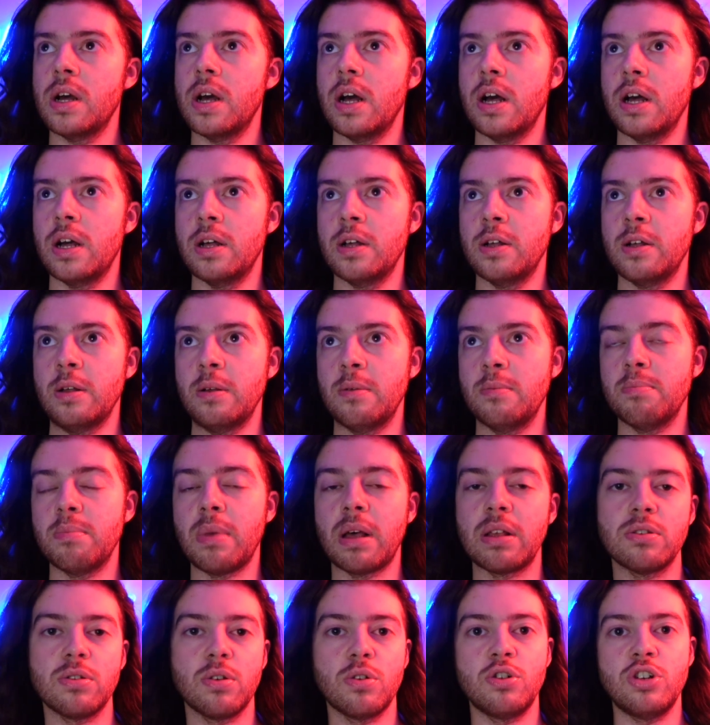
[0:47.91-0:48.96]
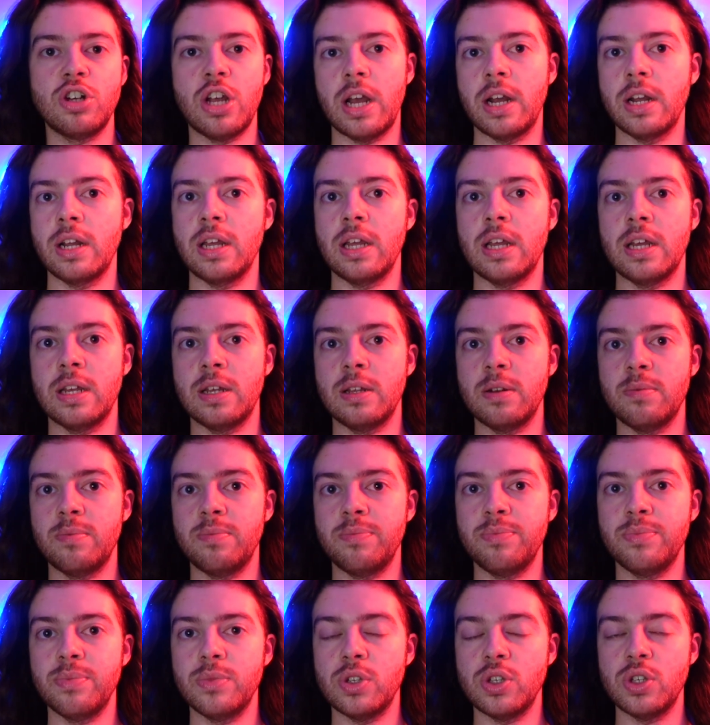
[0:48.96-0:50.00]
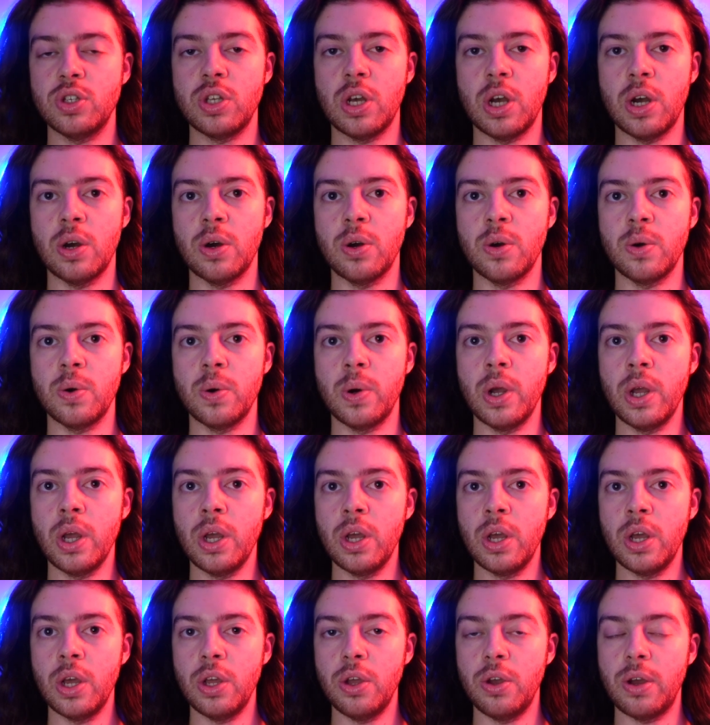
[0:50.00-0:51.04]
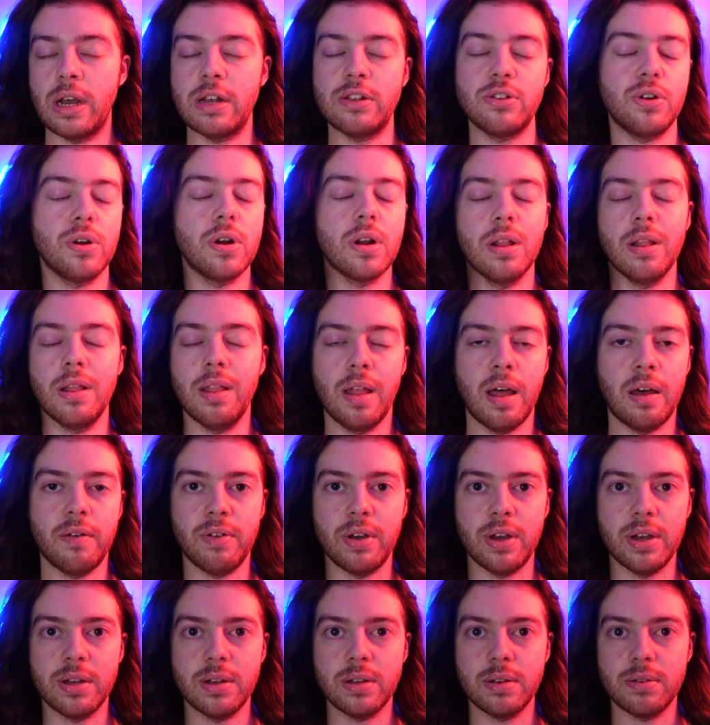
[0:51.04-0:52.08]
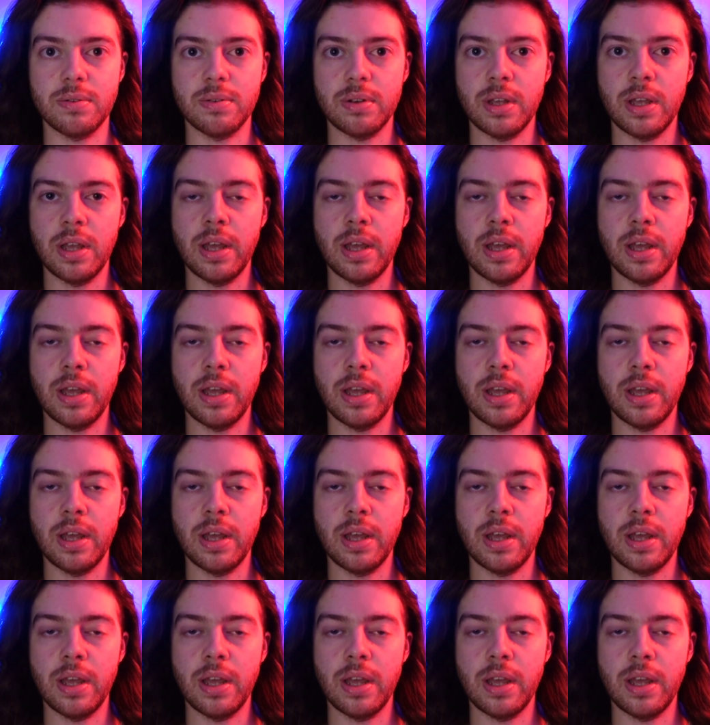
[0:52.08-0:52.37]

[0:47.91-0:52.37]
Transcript: muscle check-in. So you guys are going to love it.